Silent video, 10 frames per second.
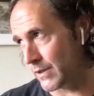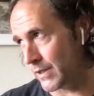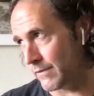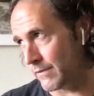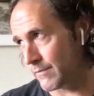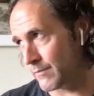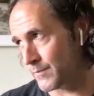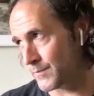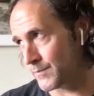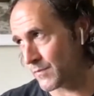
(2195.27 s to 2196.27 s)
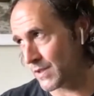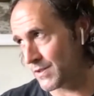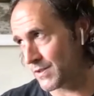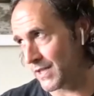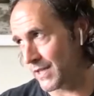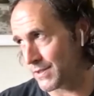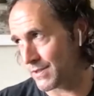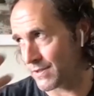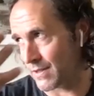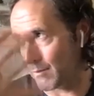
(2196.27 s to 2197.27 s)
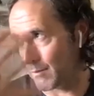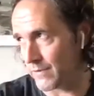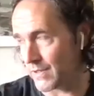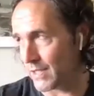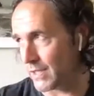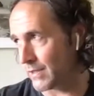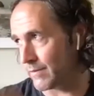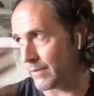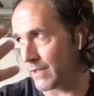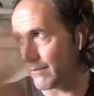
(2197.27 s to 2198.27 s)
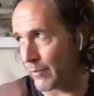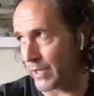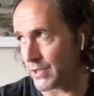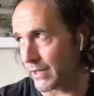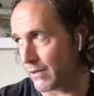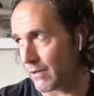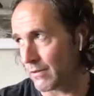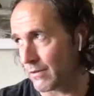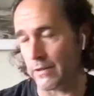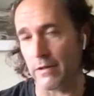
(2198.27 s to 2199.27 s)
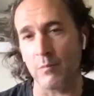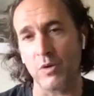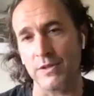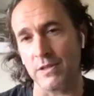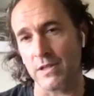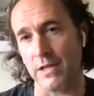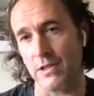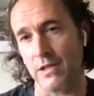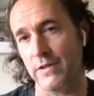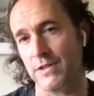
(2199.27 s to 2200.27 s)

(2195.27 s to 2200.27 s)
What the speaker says: kind of teased some of the information out earlier in the presentation.